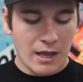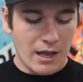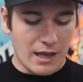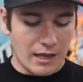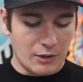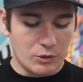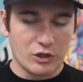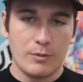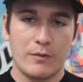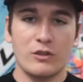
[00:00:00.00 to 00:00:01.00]
and it was
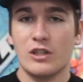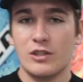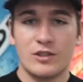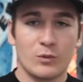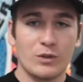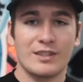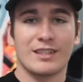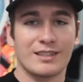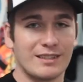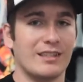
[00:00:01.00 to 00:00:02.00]
going to be for Gigi's Sweet
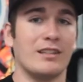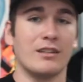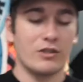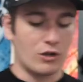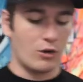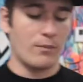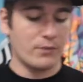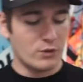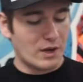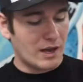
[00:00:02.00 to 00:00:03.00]
sixteen. So
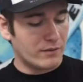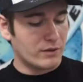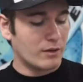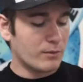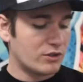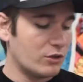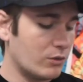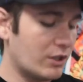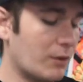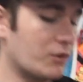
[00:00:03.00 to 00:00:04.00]
you have the number two
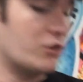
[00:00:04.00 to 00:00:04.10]
here, which is